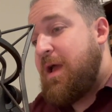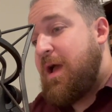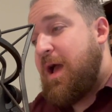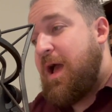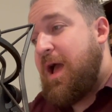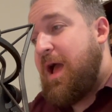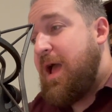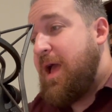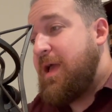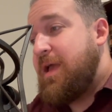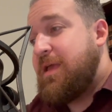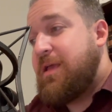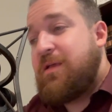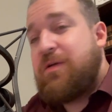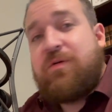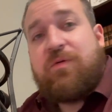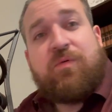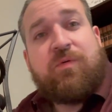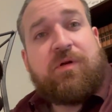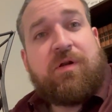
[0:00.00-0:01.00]
I
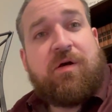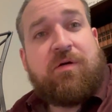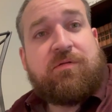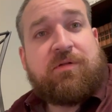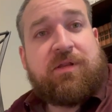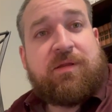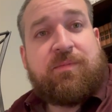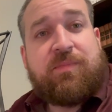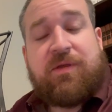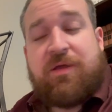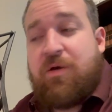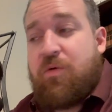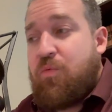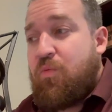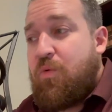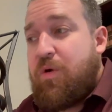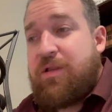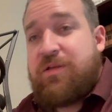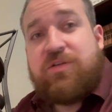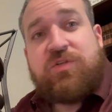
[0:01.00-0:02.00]
would only be a
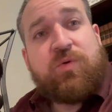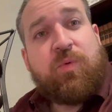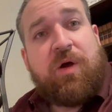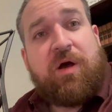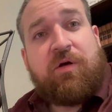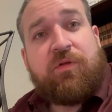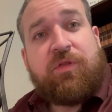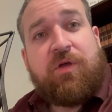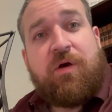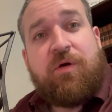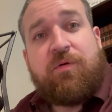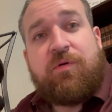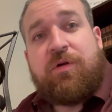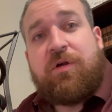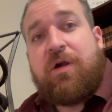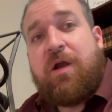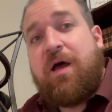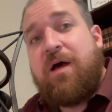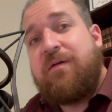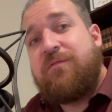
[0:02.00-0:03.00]
1/12
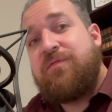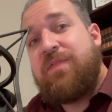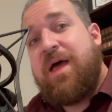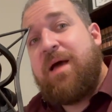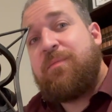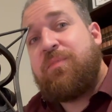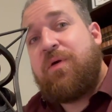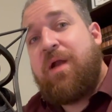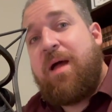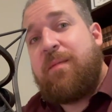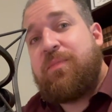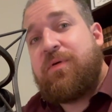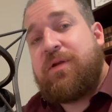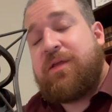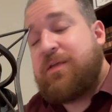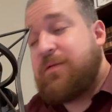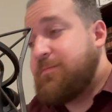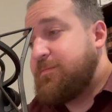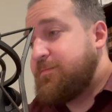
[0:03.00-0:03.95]
owner of that property.